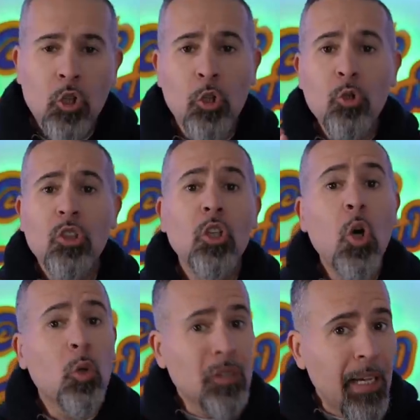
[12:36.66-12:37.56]
So using the
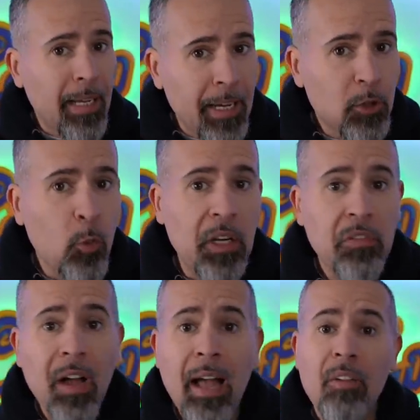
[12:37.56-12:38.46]
code
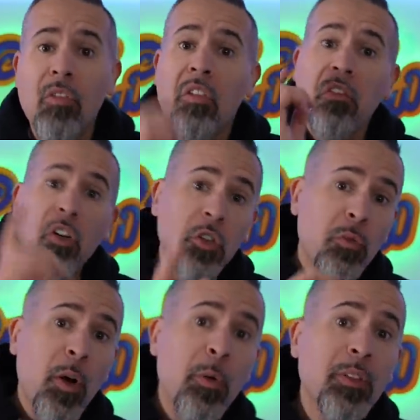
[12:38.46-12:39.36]
DECADE25, the first
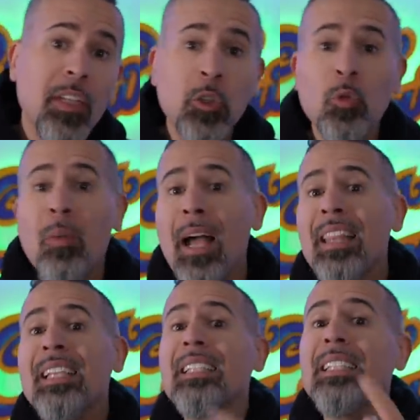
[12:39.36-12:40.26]
fragrance that you buy,
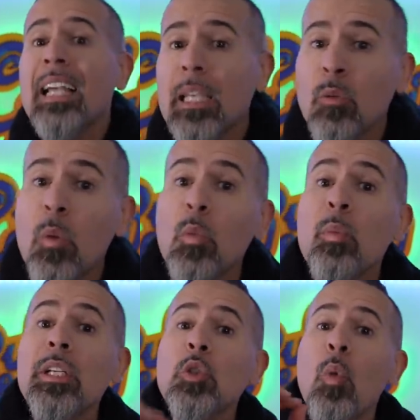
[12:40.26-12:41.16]
the second one will
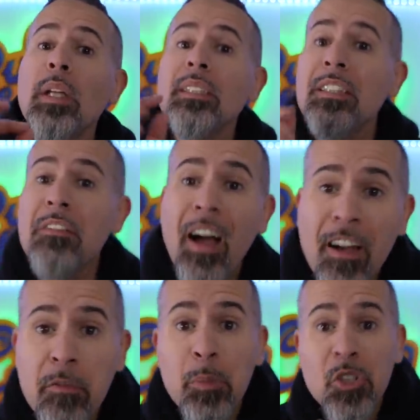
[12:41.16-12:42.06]
be
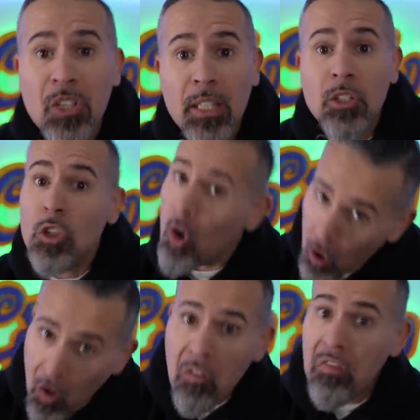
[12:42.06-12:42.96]
25%
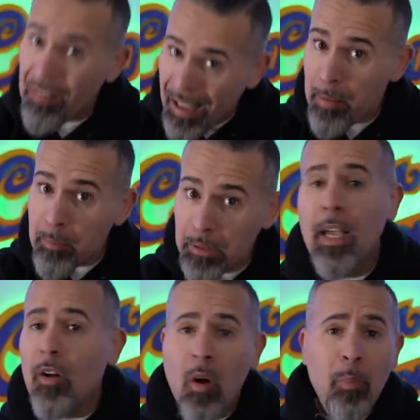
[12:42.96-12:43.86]
off, fam.
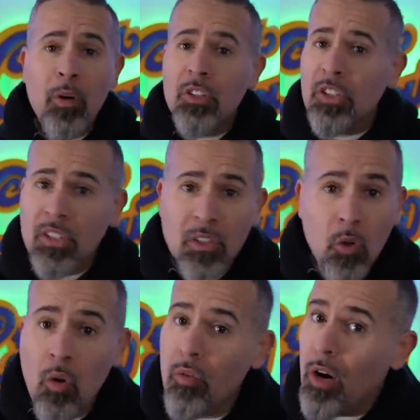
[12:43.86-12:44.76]
And all purchases
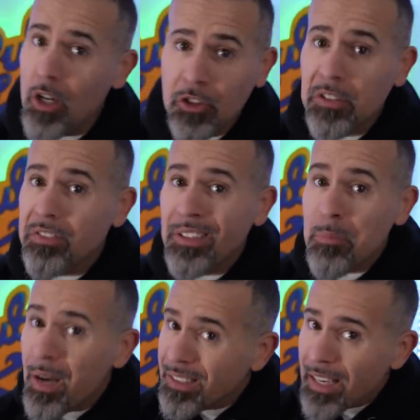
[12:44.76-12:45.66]
over 150
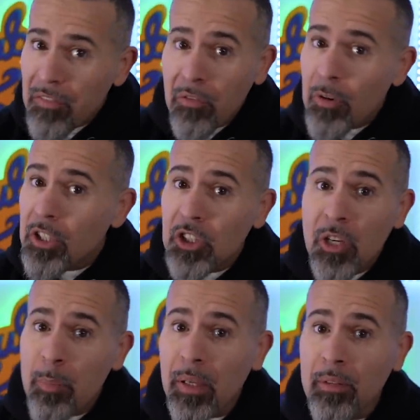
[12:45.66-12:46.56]
bucks get free
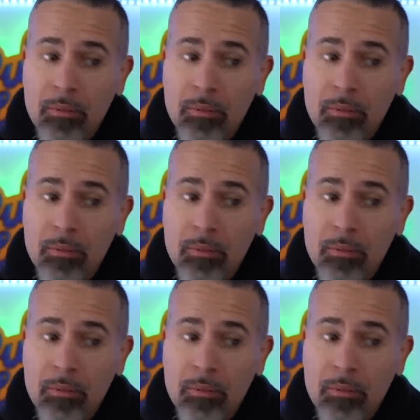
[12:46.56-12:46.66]
shipping.